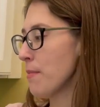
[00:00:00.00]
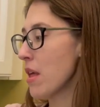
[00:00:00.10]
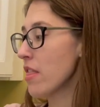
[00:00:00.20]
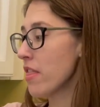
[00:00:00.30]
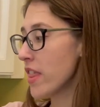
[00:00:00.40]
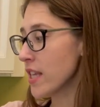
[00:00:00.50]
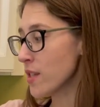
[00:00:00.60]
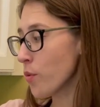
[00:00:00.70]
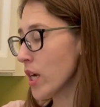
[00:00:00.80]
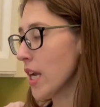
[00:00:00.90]
This
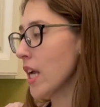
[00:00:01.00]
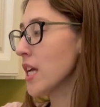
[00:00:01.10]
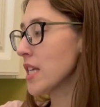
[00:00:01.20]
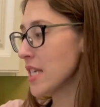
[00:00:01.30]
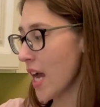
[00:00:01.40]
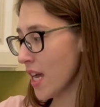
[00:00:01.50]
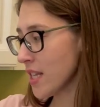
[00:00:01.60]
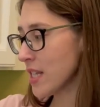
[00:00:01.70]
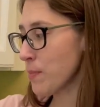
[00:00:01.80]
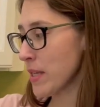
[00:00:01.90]
one does
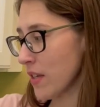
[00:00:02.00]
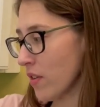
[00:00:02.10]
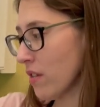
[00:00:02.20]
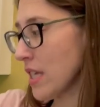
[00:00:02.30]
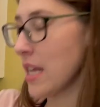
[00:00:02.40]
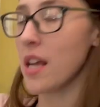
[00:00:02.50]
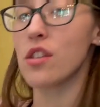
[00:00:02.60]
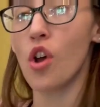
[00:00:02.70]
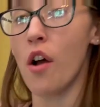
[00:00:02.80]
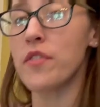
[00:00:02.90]
specifically say
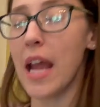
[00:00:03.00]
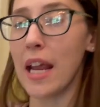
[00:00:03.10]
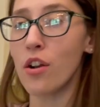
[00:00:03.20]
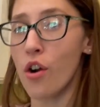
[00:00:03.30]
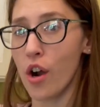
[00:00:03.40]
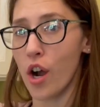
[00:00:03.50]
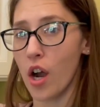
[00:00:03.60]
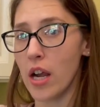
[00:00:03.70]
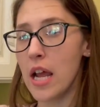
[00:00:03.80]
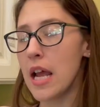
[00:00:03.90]
soft and
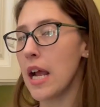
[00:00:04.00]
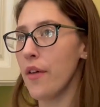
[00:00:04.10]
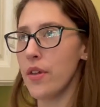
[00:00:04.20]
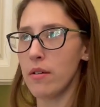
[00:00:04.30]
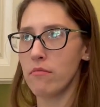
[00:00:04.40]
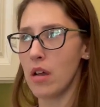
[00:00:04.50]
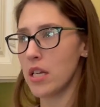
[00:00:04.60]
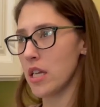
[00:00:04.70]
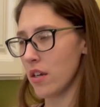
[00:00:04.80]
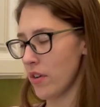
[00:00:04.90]
hard, and then a
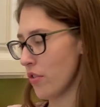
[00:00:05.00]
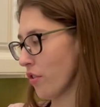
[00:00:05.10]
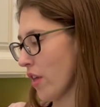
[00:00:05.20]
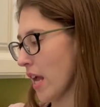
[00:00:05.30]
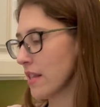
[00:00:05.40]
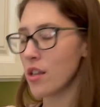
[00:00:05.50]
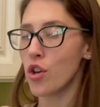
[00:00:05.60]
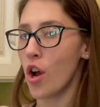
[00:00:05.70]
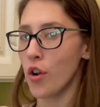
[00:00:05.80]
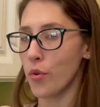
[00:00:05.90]
ton of other things,
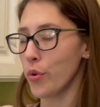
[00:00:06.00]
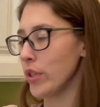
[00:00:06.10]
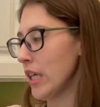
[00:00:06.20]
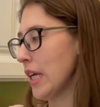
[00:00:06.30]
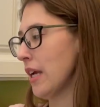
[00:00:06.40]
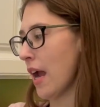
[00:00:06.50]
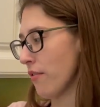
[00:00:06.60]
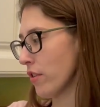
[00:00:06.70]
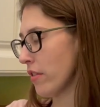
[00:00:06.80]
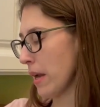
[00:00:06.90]
non-oily,
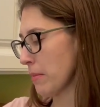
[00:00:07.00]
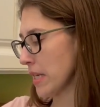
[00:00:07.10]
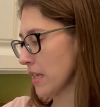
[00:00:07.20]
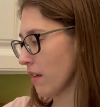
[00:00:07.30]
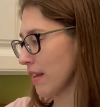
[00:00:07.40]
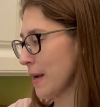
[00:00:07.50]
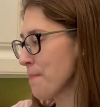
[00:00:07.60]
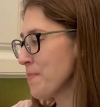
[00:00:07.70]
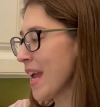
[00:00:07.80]
everything basically.